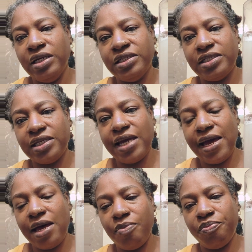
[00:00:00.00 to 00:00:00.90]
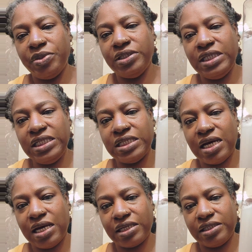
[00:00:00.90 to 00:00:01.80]
scalp
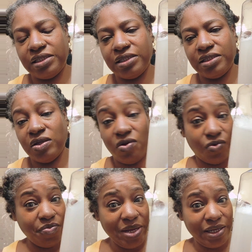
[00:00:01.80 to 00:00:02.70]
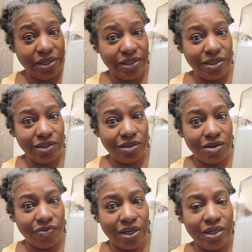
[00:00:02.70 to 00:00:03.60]
detox, homemade.
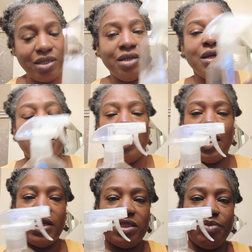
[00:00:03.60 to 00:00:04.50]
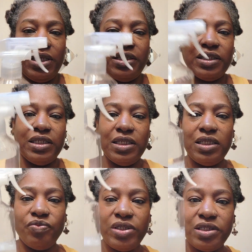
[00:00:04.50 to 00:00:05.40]
All right. I explain
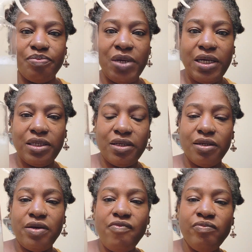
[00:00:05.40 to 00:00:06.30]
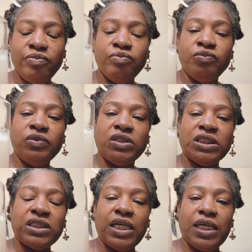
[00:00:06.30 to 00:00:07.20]
again what it's made of.
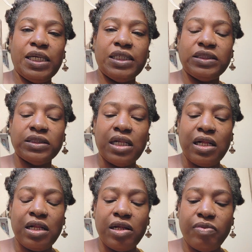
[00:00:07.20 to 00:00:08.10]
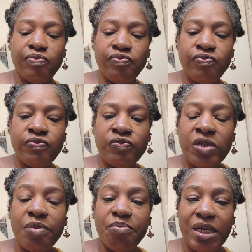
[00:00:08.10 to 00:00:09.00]
This has
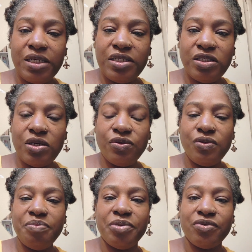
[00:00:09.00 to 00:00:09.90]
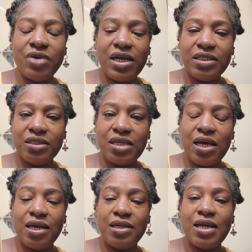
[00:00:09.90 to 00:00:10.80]
baking soda,
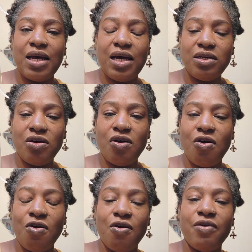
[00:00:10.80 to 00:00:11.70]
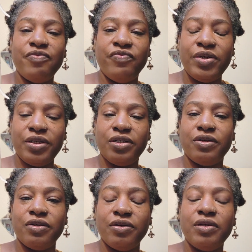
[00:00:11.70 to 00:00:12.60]
peroxide, alcohol,
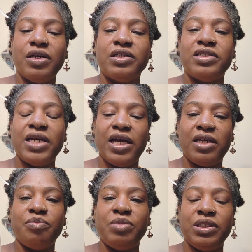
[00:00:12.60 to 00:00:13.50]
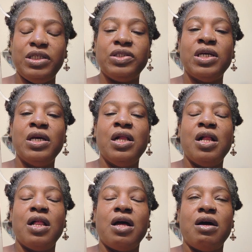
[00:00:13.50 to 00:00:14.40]
vinegar, a tad of bleach,
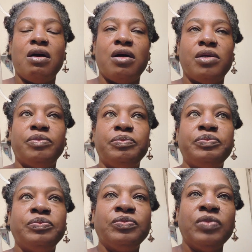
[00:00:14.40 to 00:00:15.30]
um,